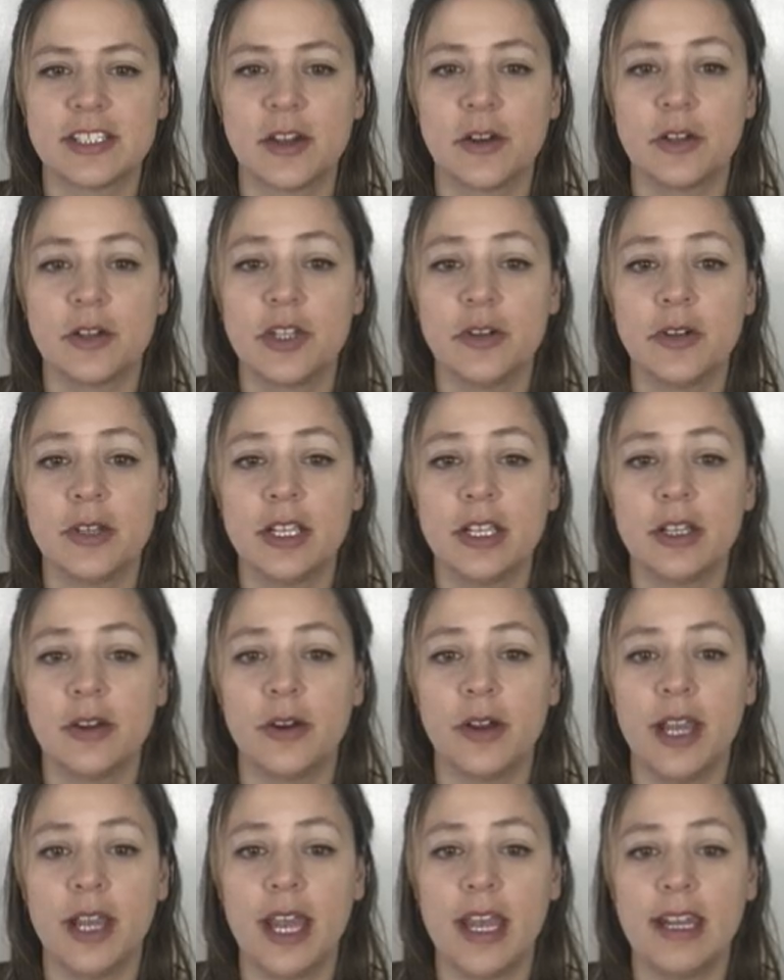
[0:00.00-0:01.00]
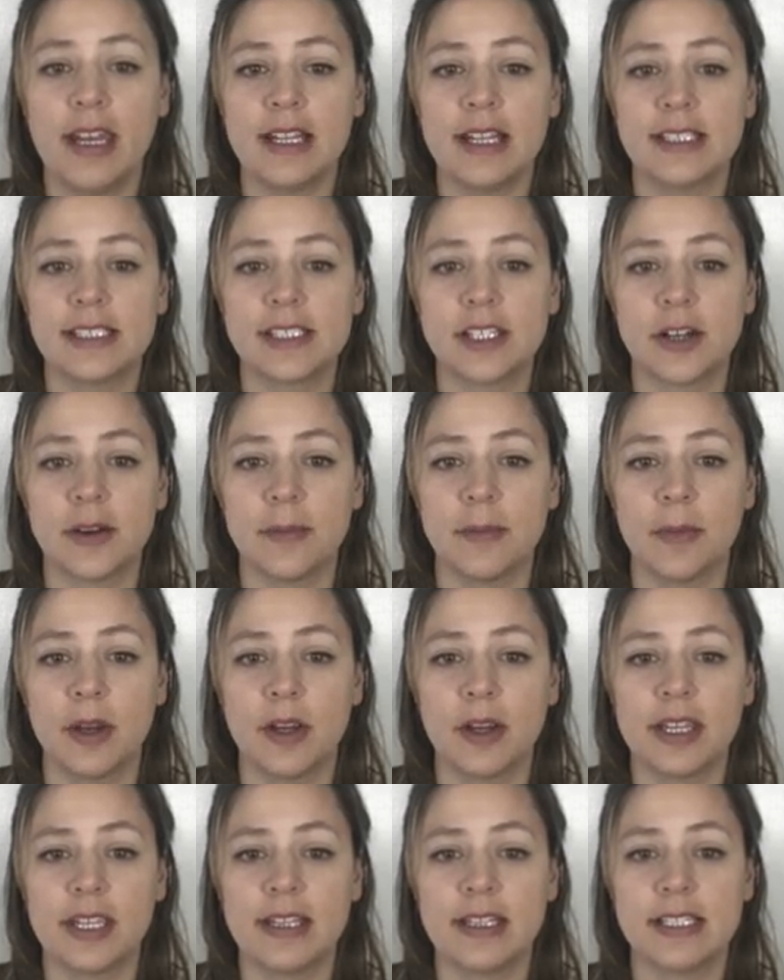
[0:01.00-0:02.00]
you can go ahead and start
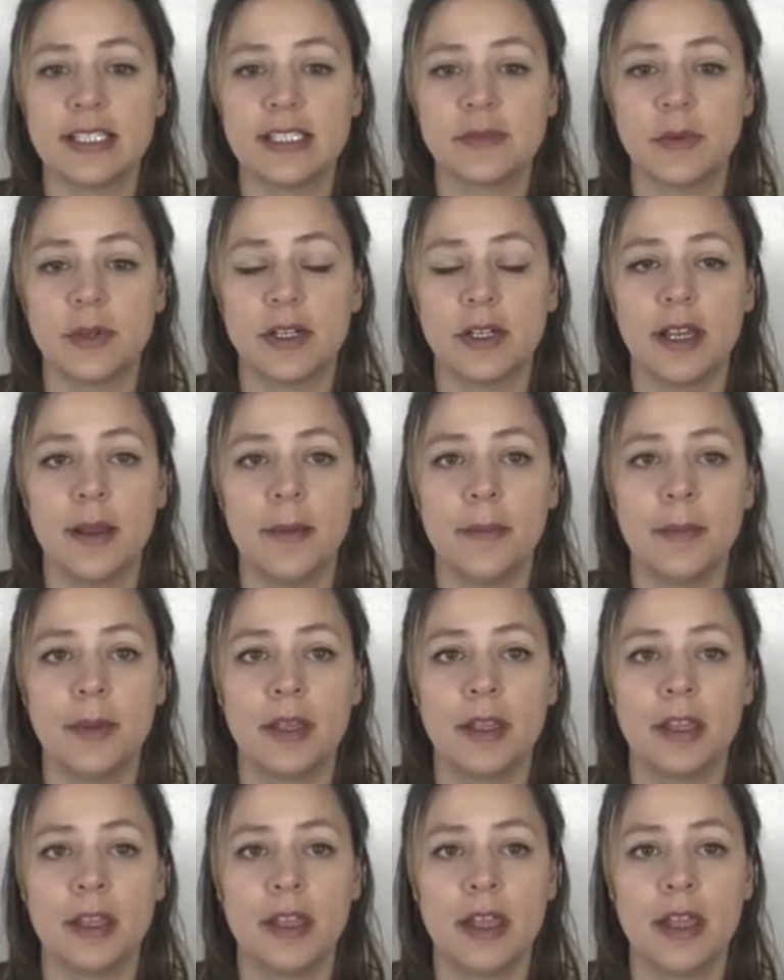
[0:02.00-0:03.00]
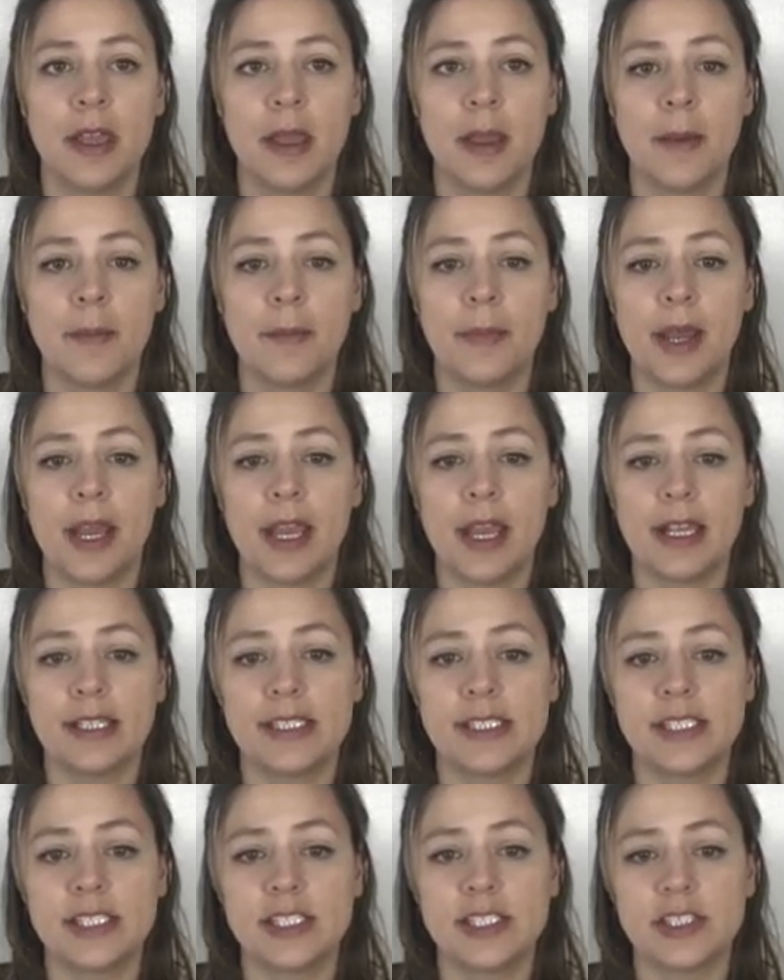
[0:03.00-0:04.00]
marking this word up by
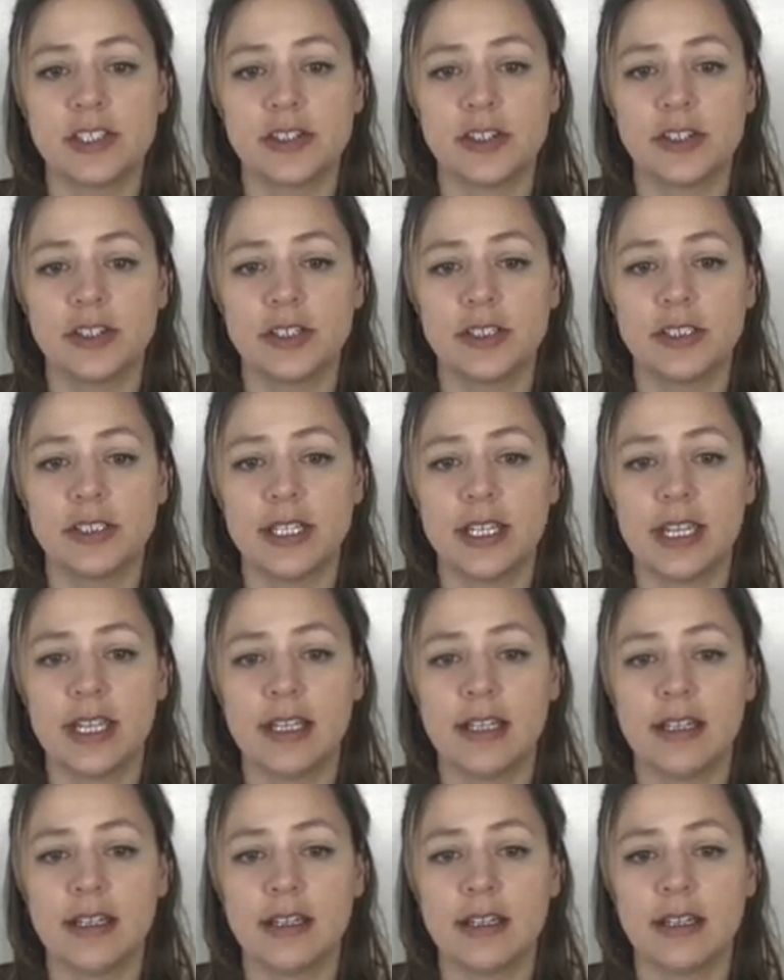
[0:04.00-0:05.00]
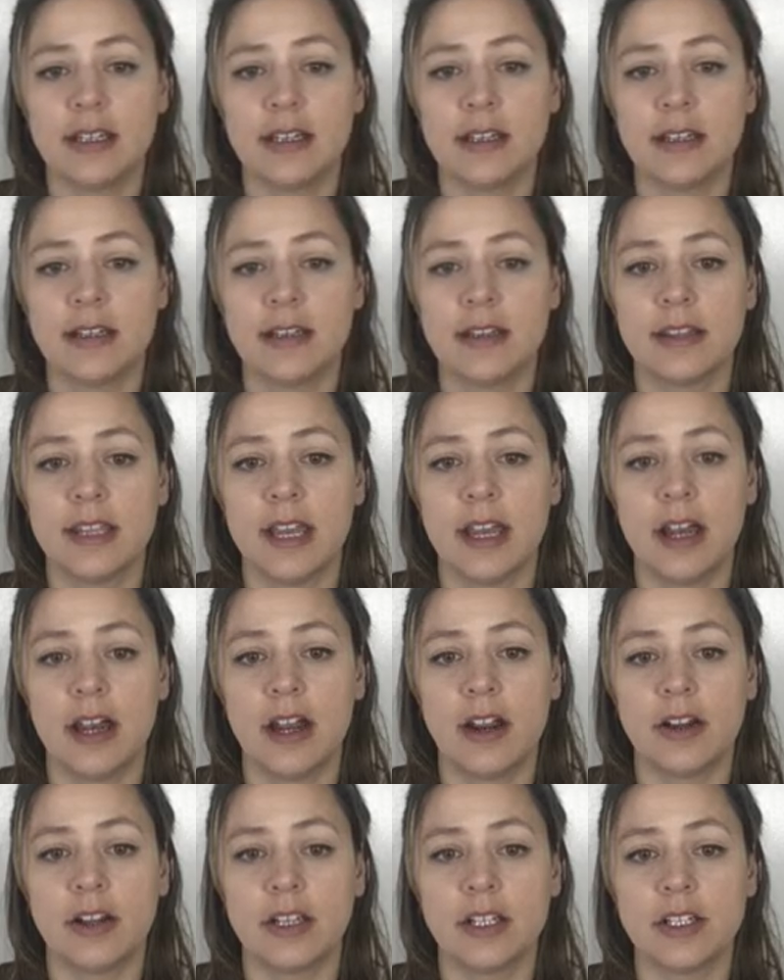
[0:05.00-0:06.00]
circling that
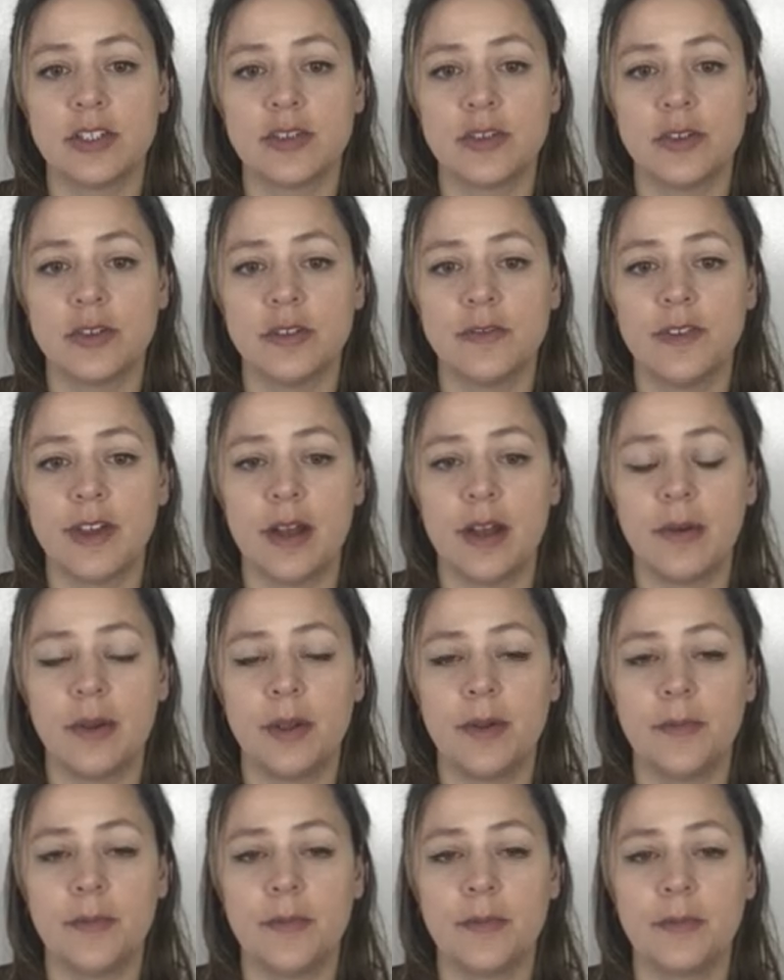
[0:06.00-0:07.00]
R-controlled vowel,